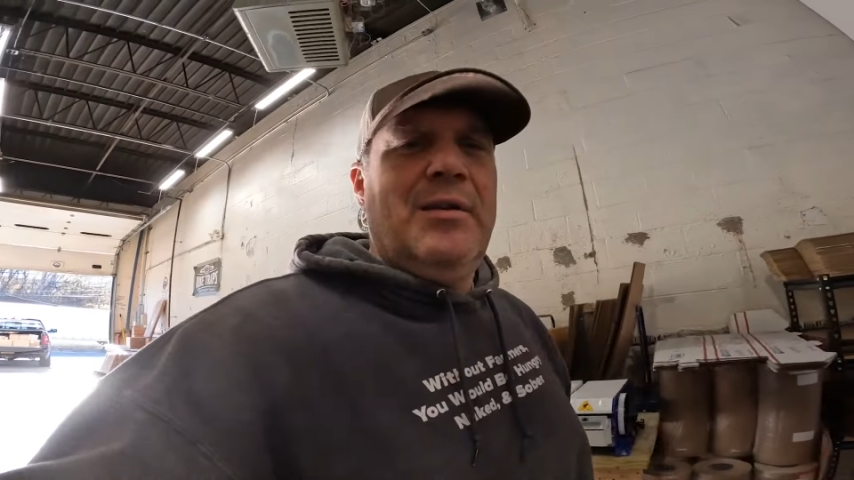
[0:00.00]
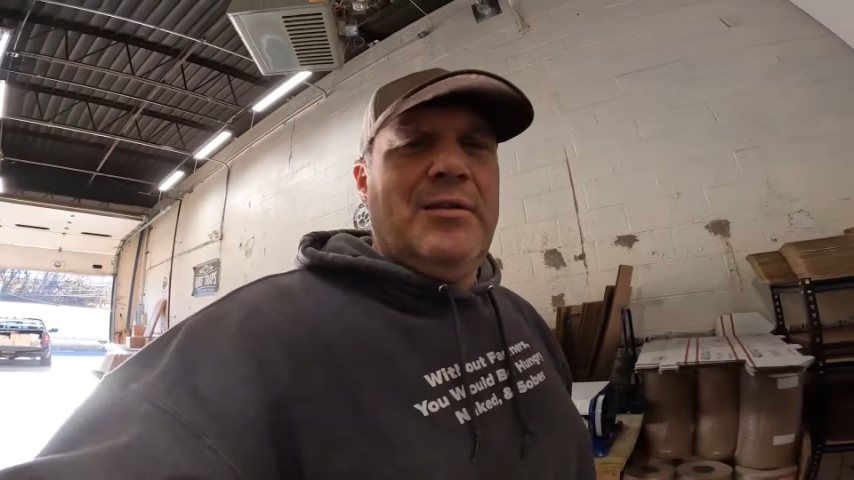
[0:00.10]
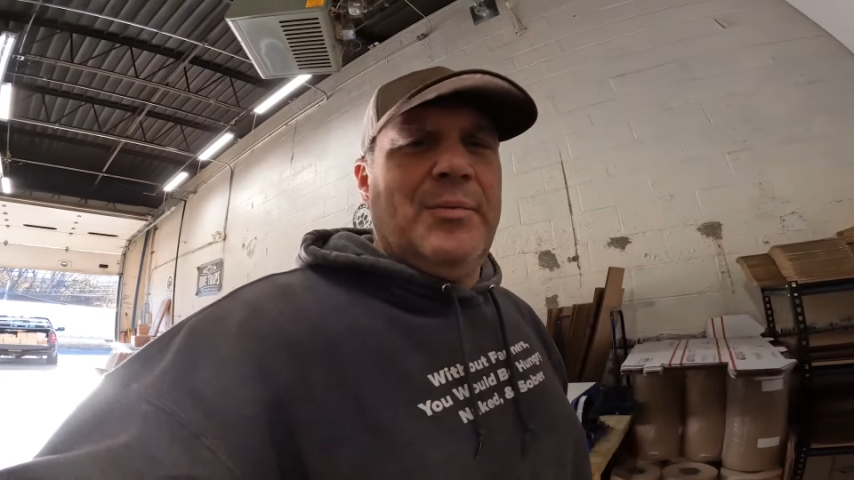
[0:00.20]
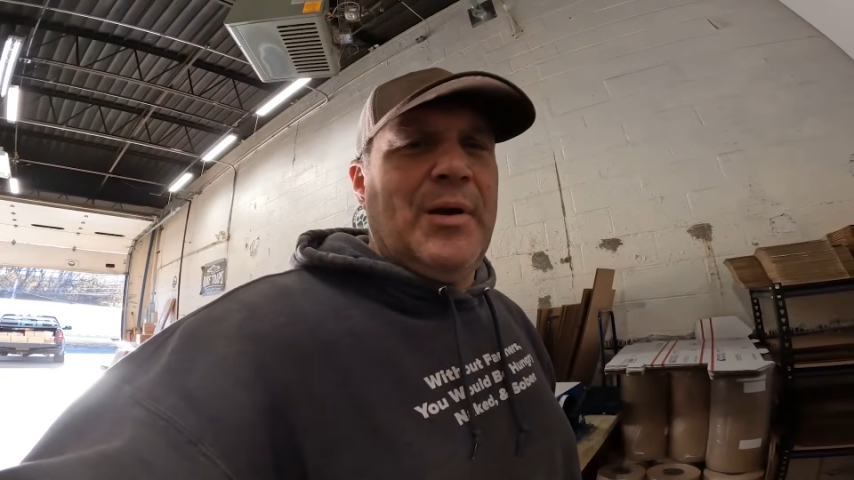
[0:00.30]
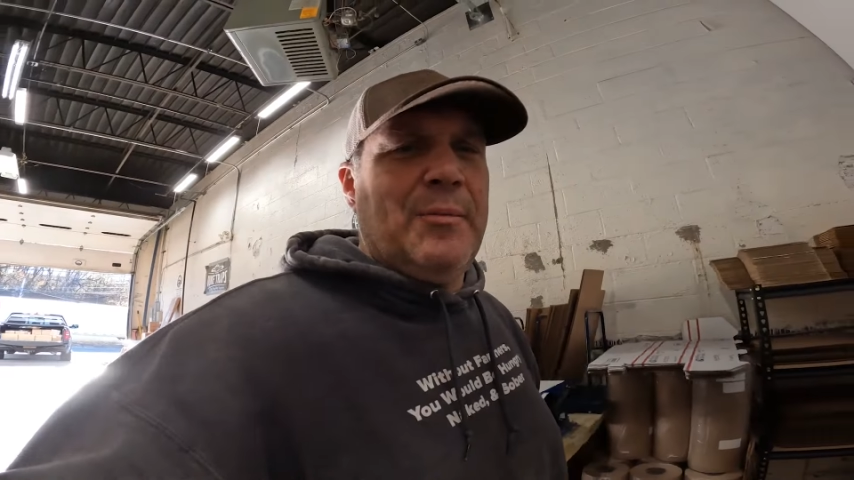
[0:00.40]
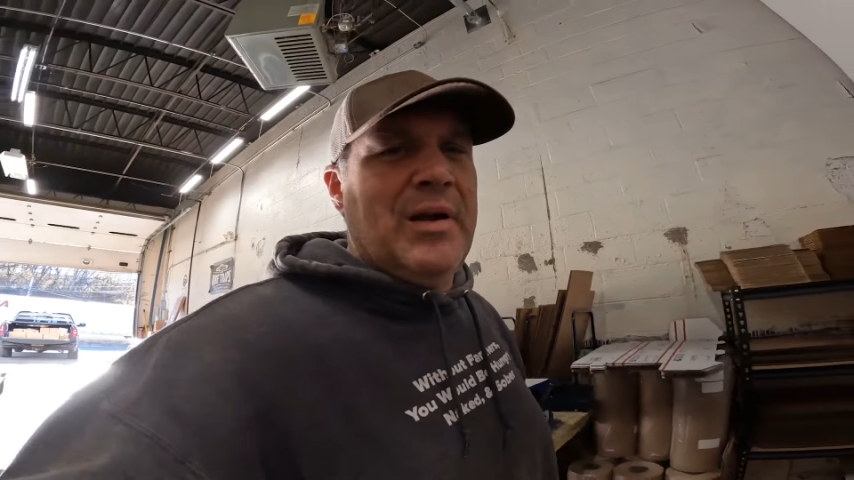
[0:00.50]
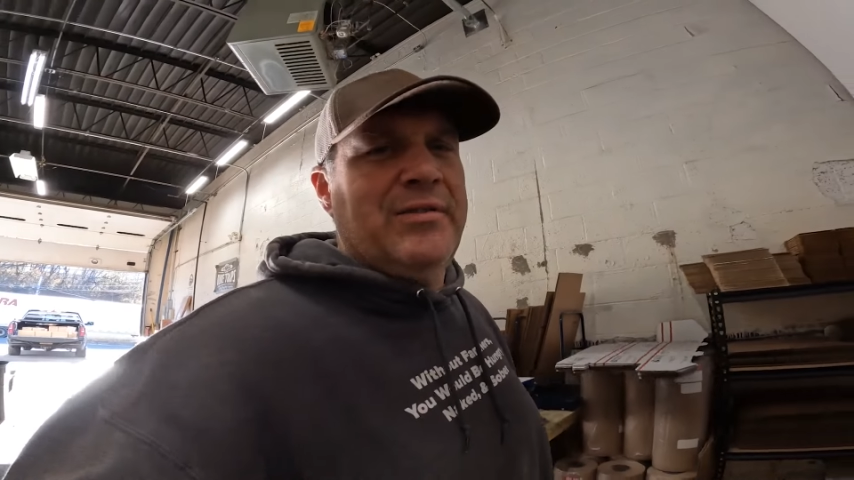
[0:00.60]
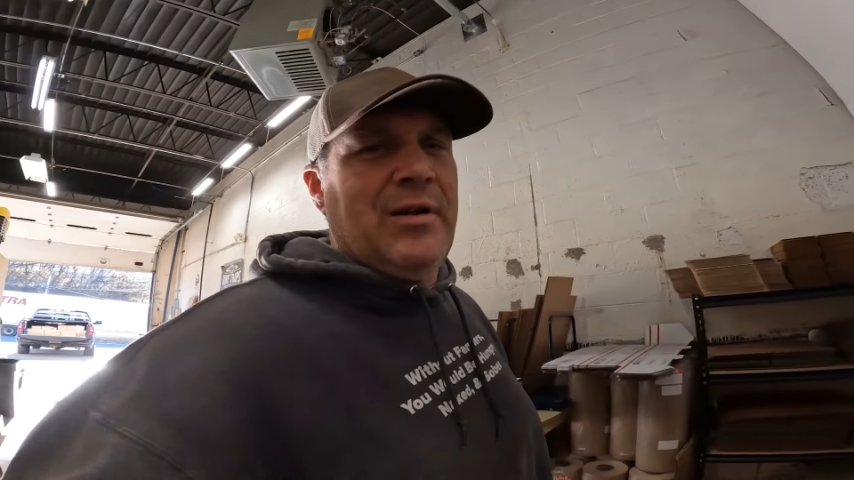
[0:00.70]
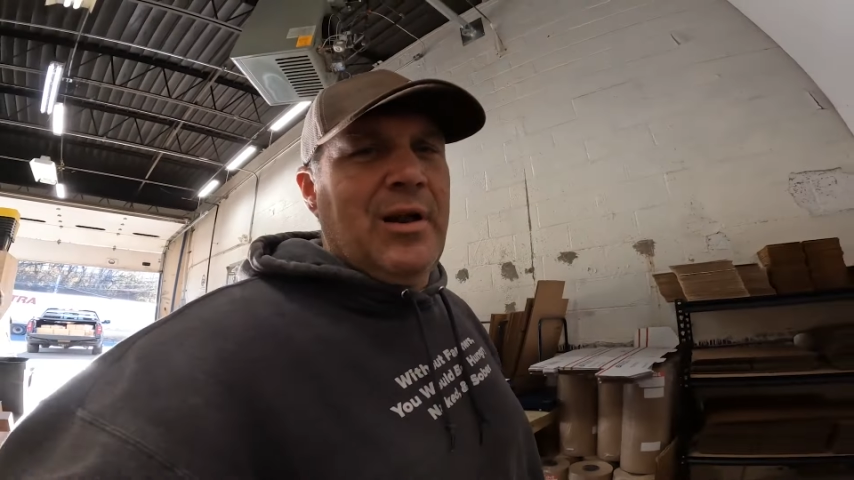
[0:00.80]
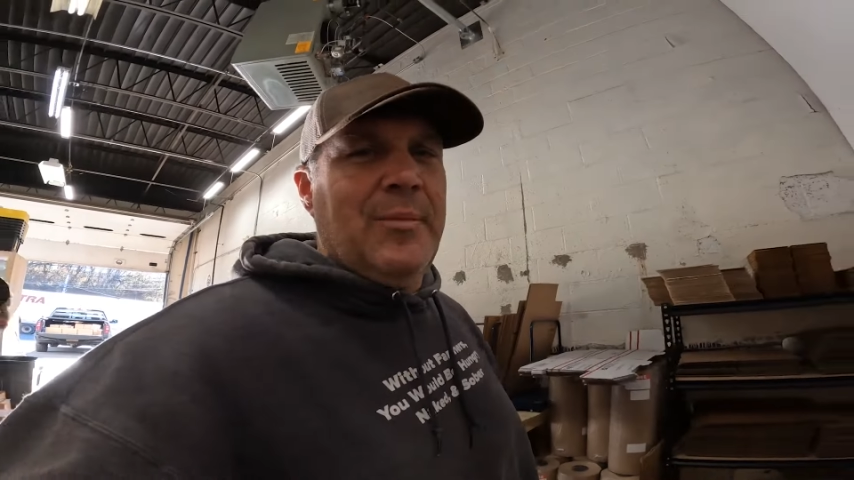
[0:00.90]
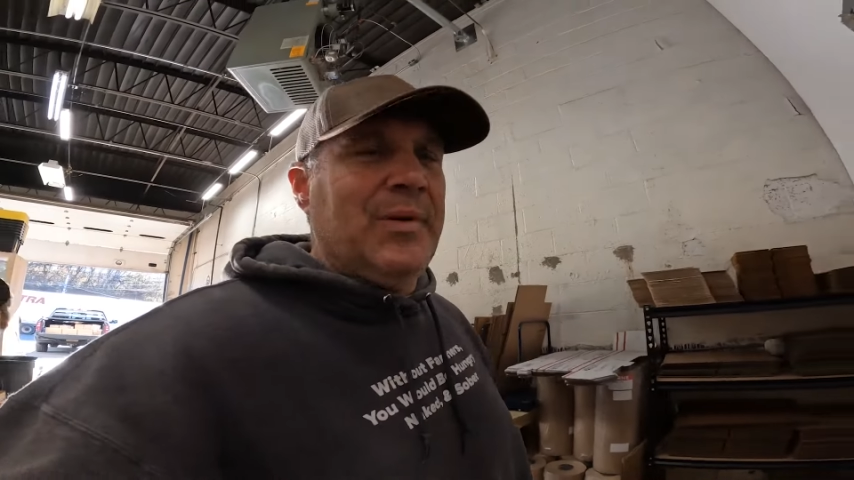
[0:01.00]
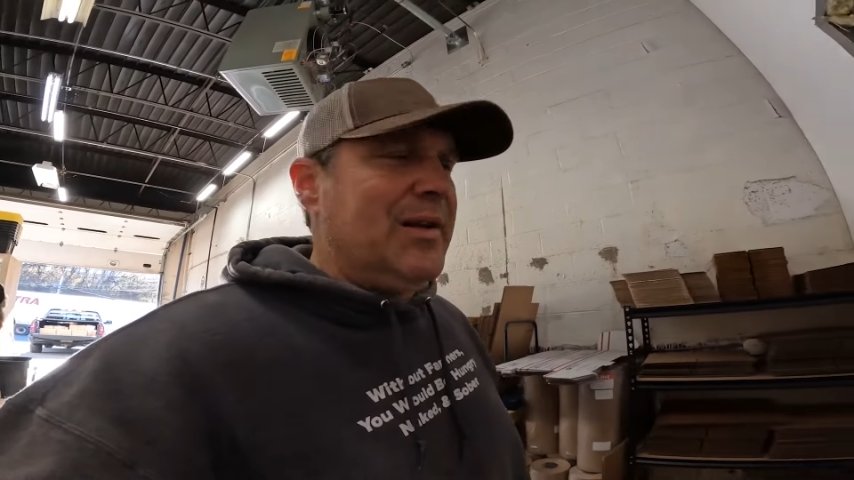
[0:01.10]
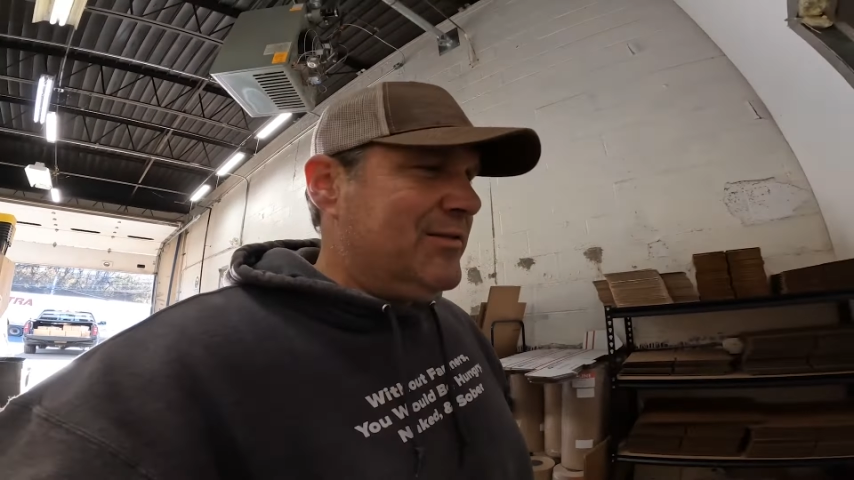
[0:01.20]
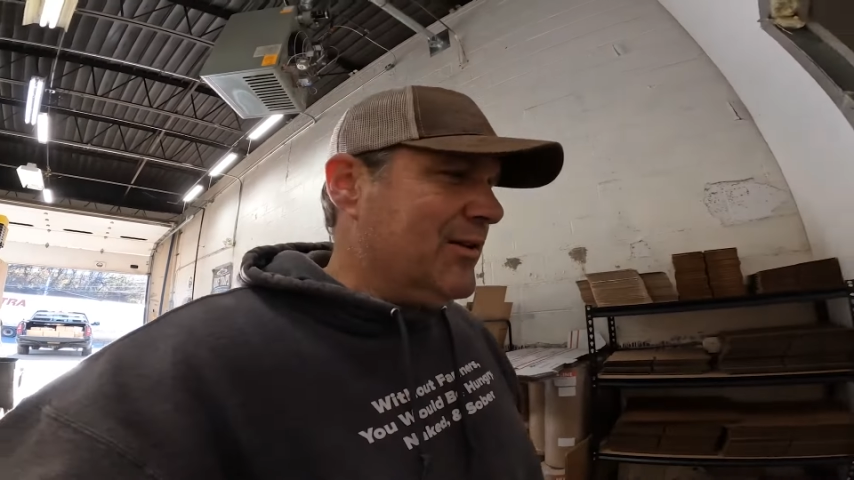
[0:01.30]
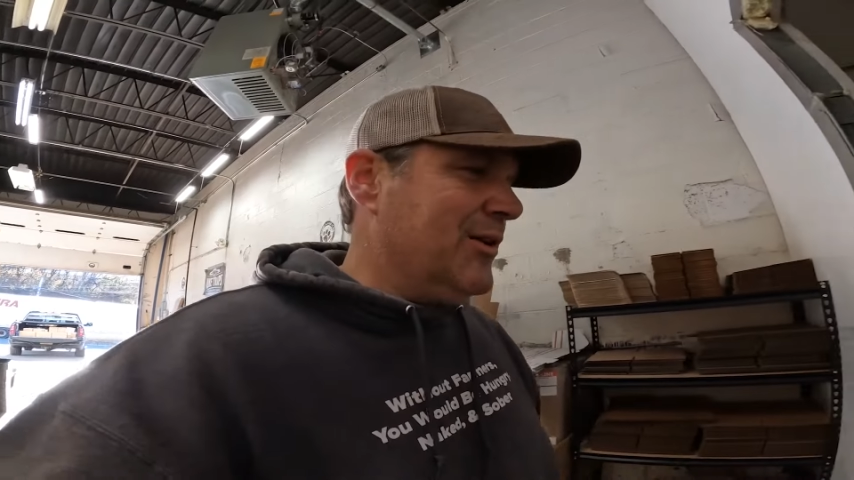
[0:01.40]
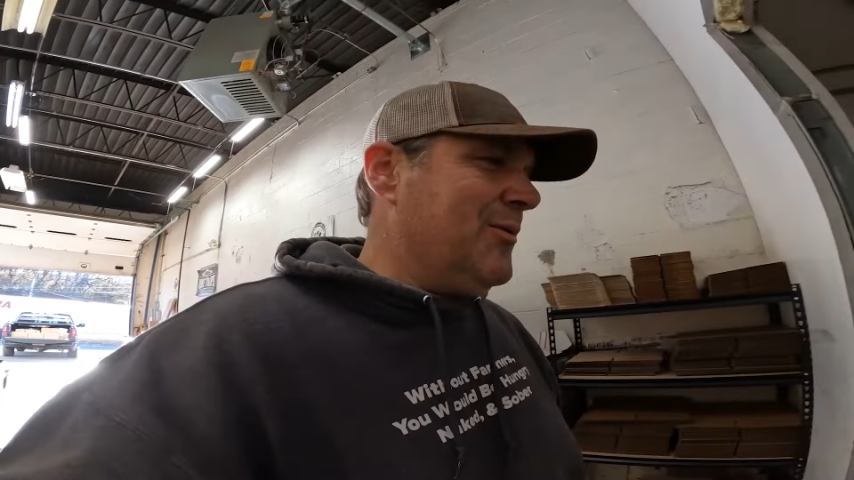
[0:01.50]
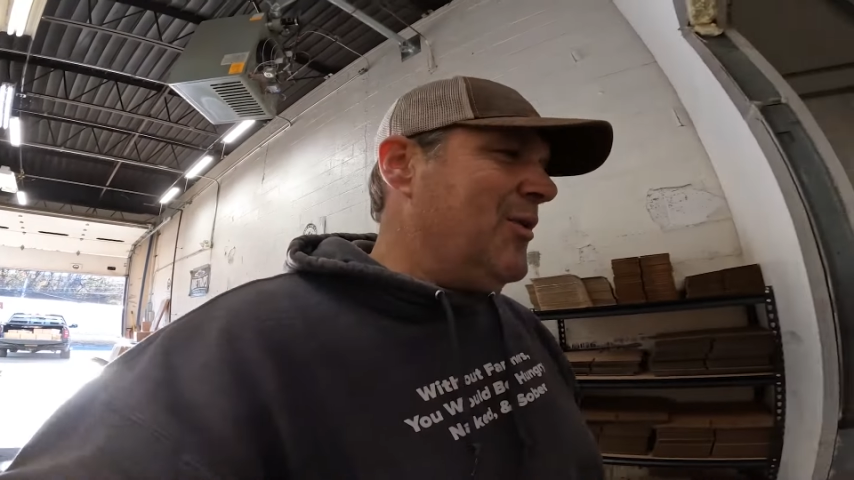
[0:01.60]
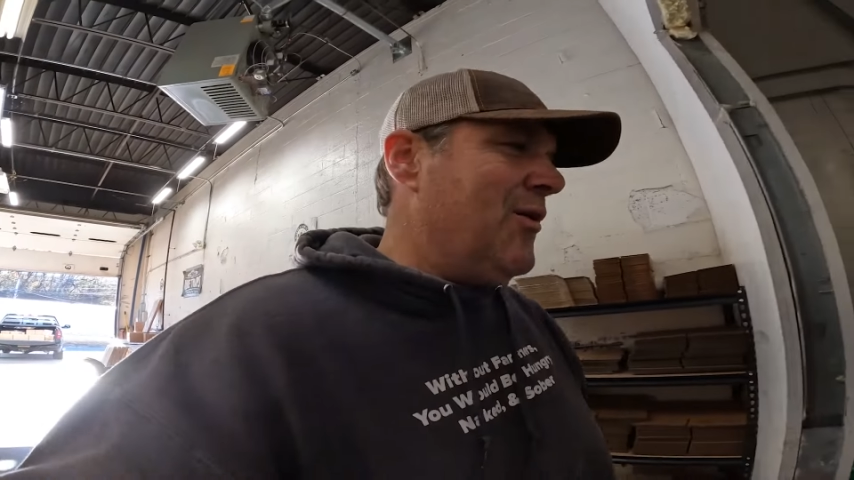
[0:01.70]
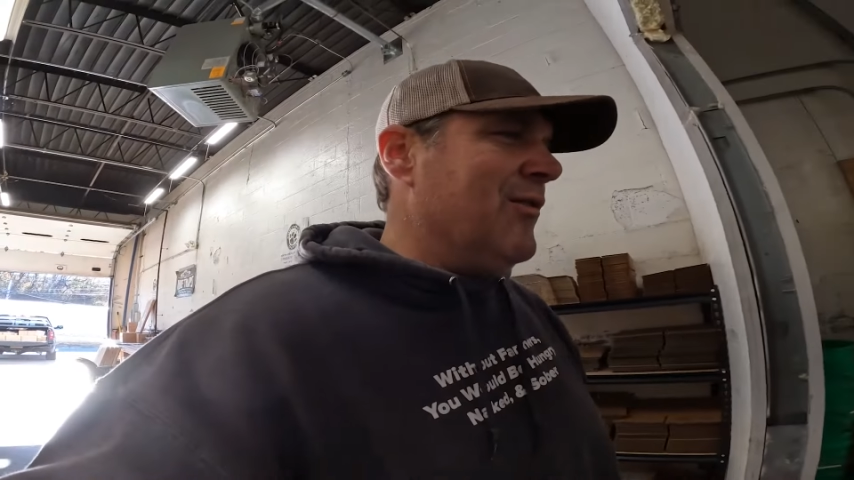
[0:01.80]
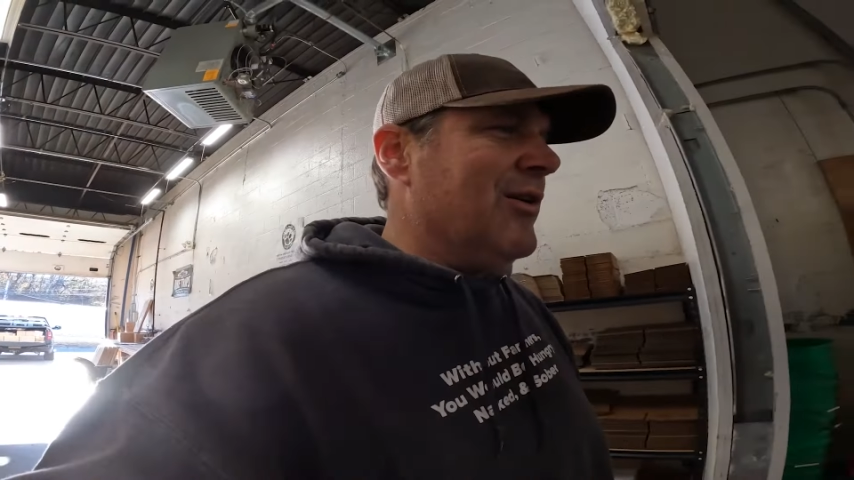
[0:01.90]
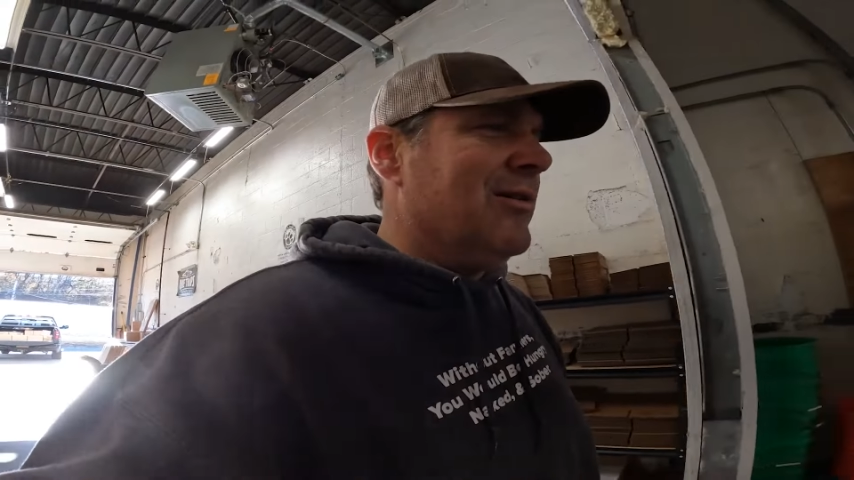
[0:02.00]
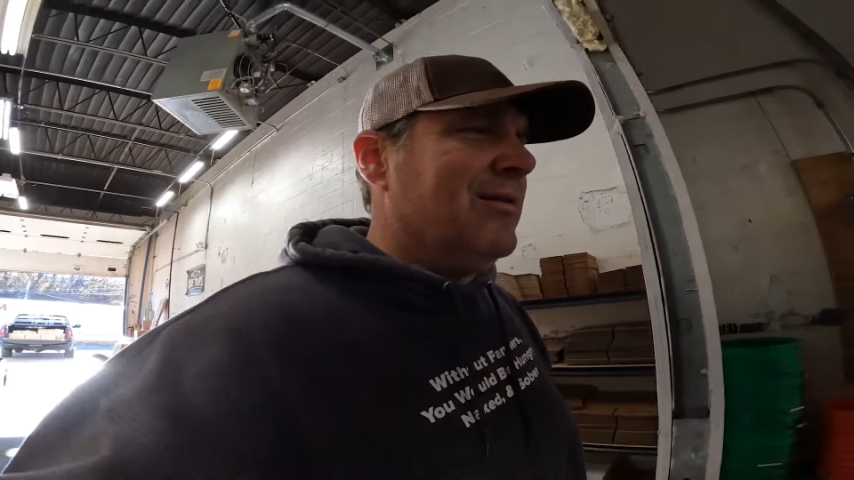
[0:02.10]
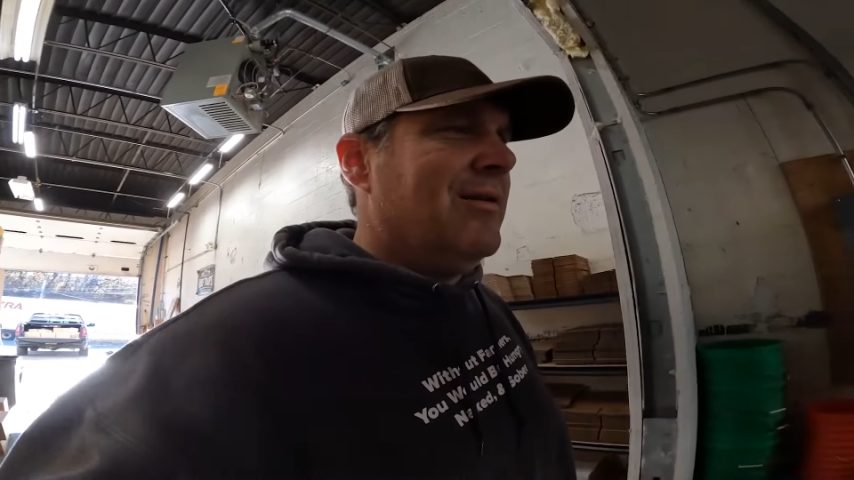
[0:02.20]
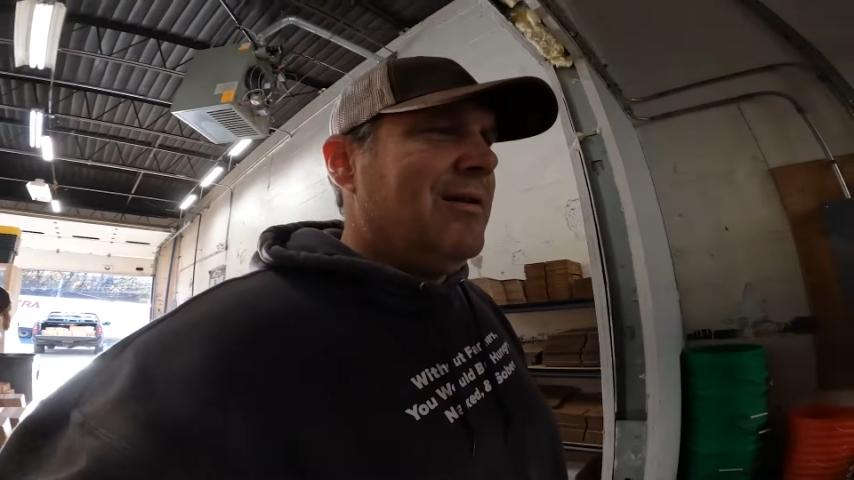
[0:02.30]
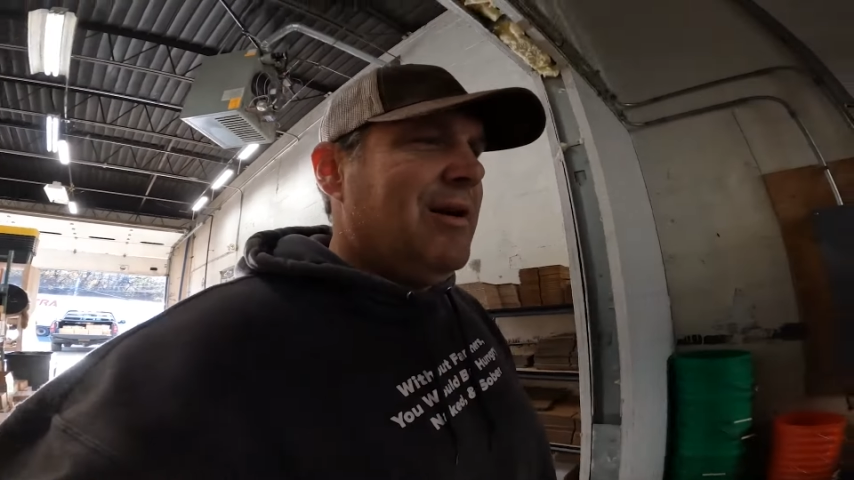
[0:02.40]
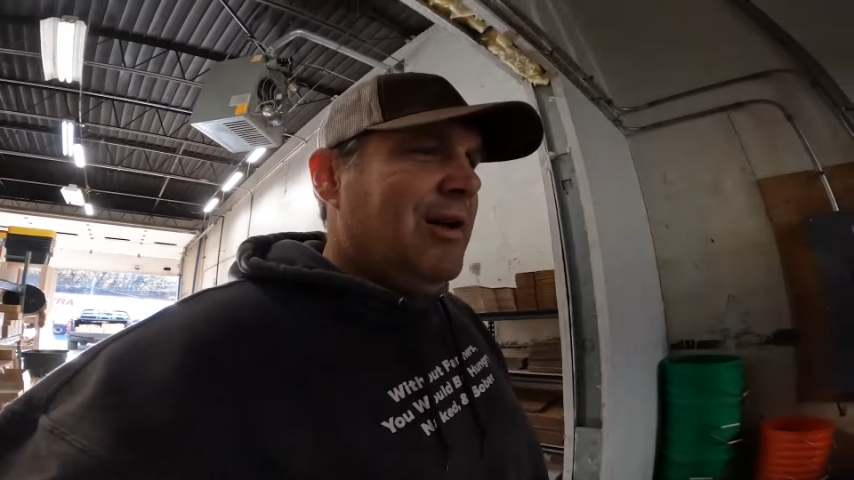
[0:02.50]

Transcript: to pick my son up, and he's going to come over, and